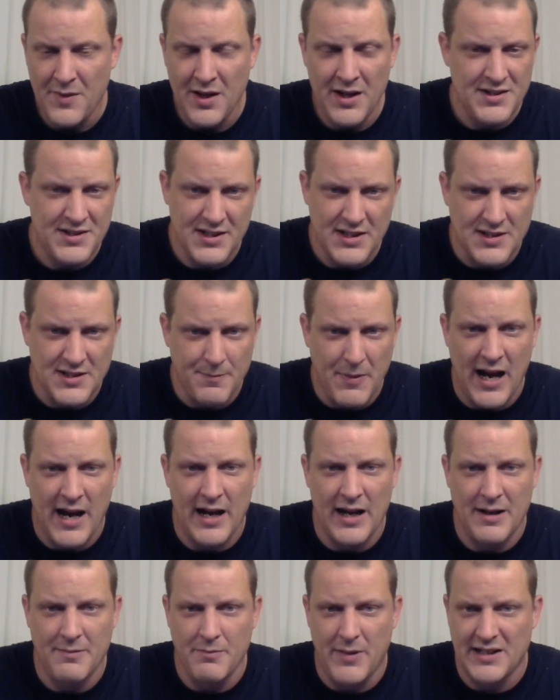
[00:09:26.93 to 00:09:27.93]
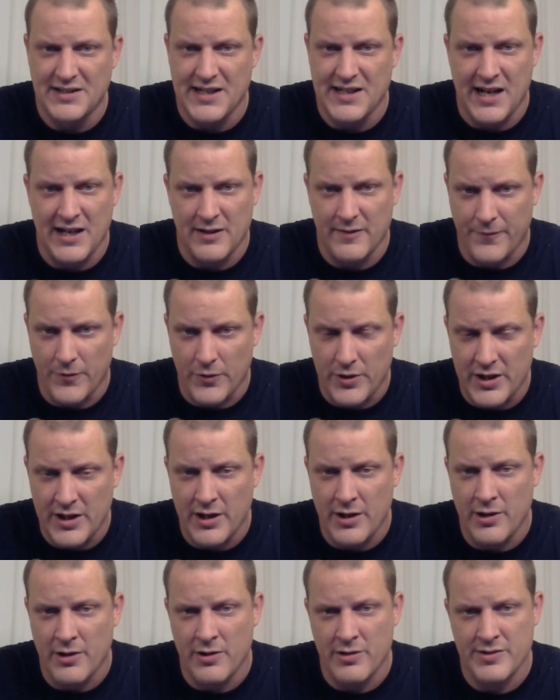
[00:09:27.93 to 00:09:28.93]
he sits behind Montana for
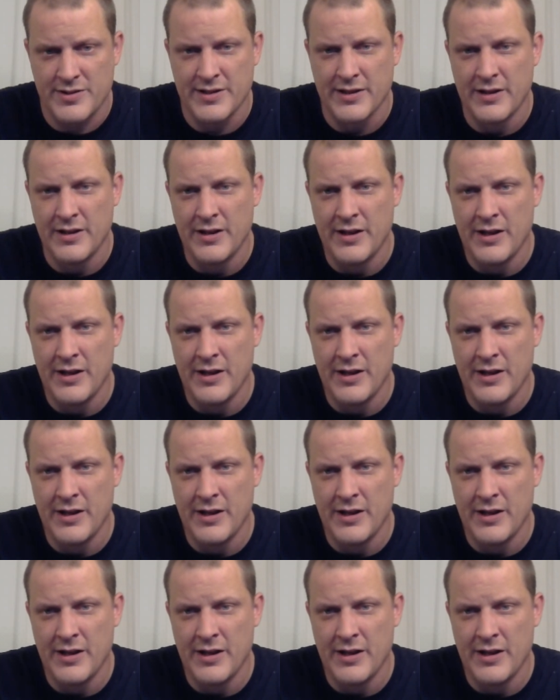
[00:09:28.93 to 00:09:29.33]
years.